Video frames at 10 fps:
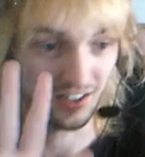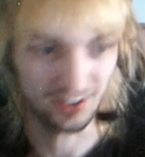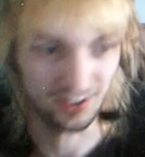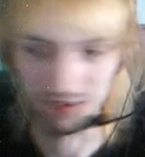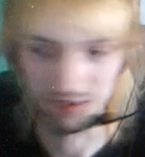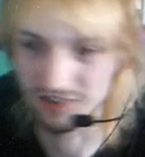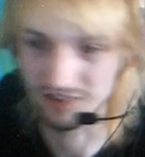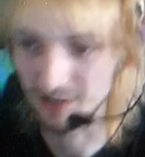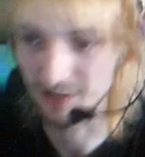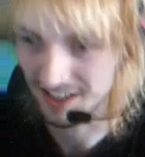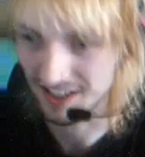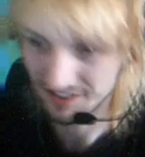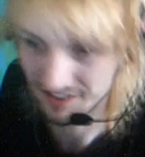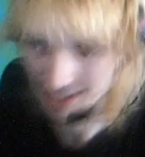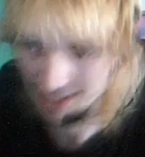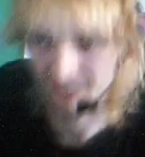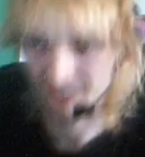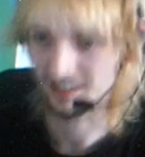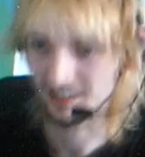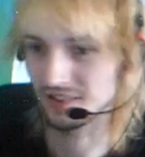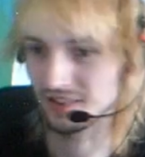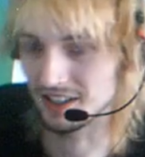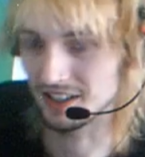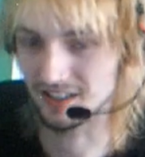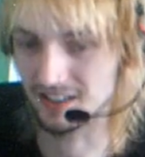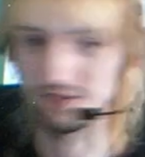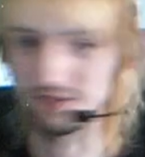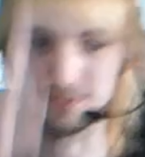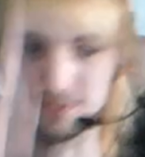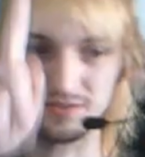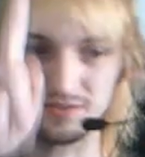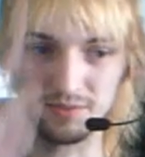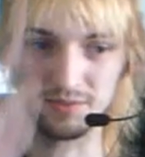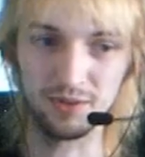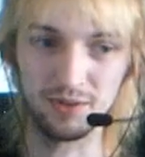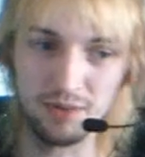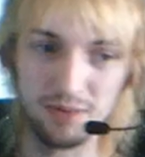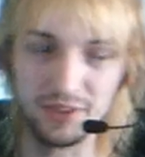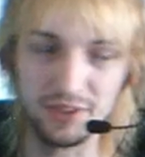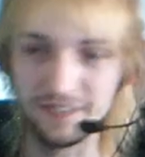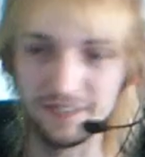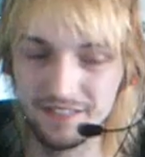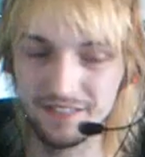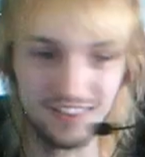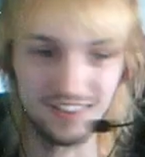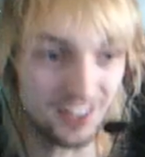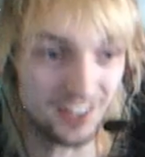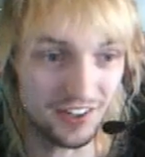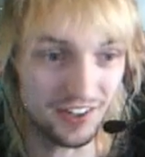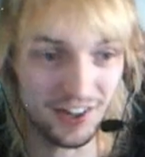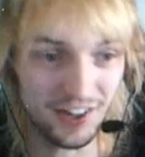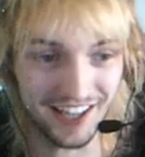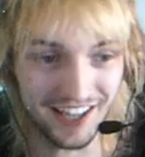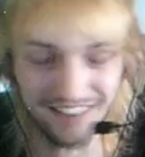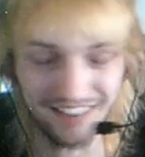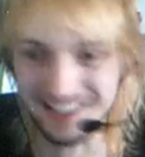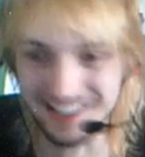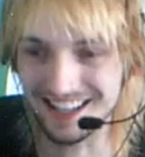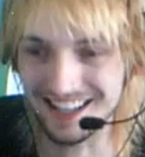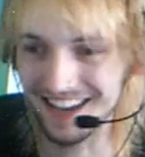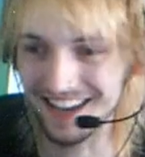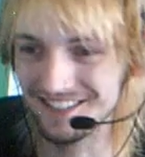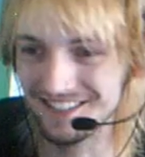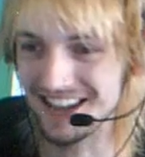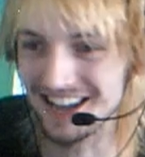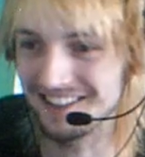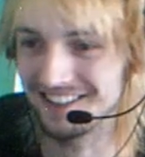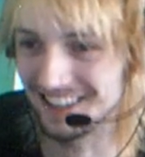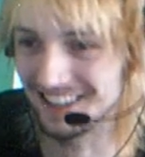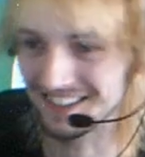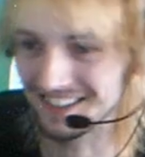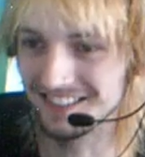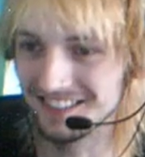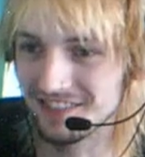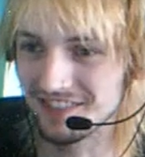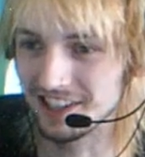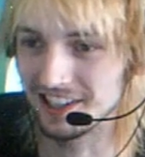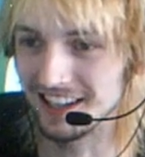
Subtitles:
The crow is actually facing the correct way because it comes from the bottom up, but you don't know that yet because the game isn't out yet, so no one's played that.